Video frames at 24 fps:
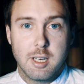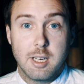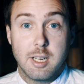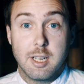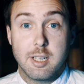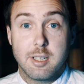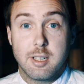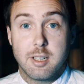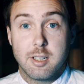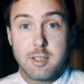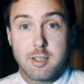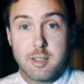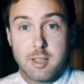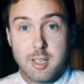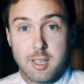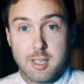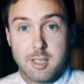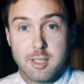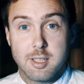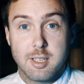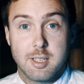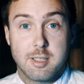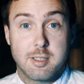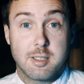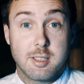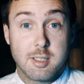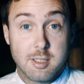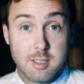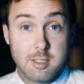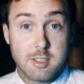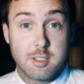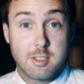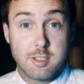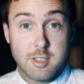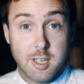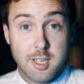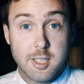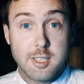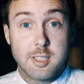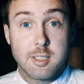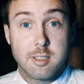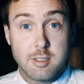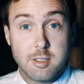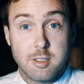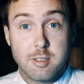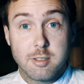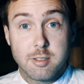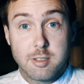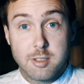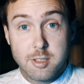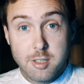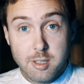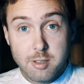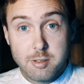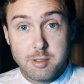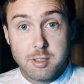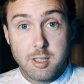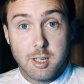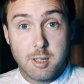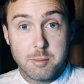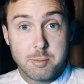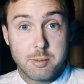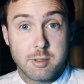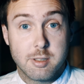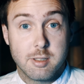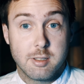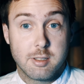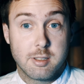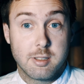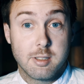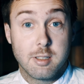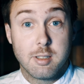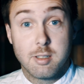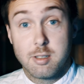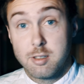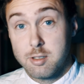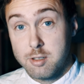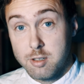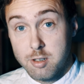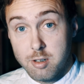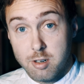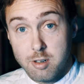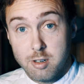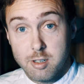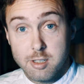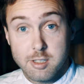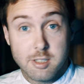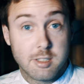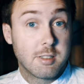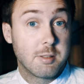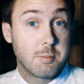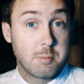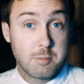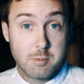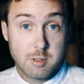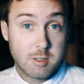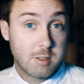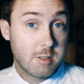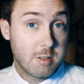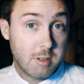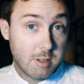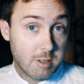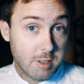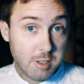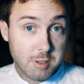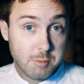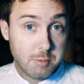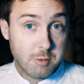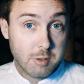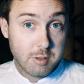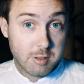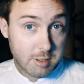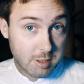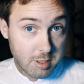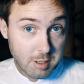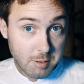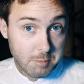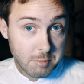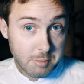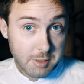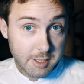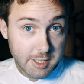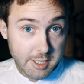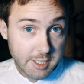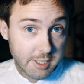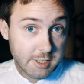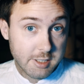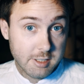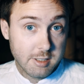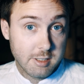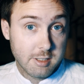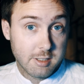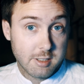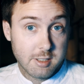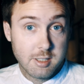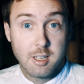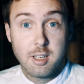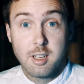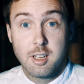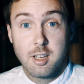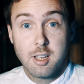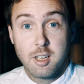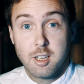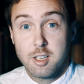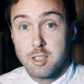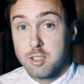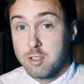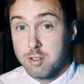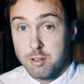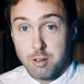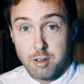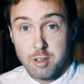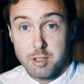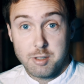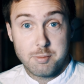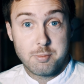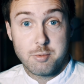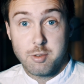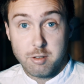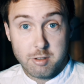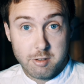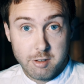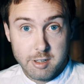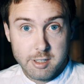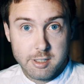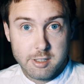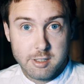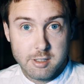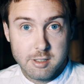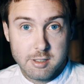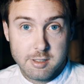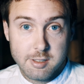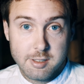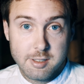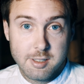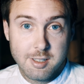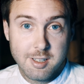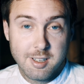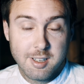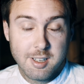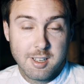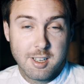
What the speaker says: And I think that starting to use those options, chords combinations, chord progressions,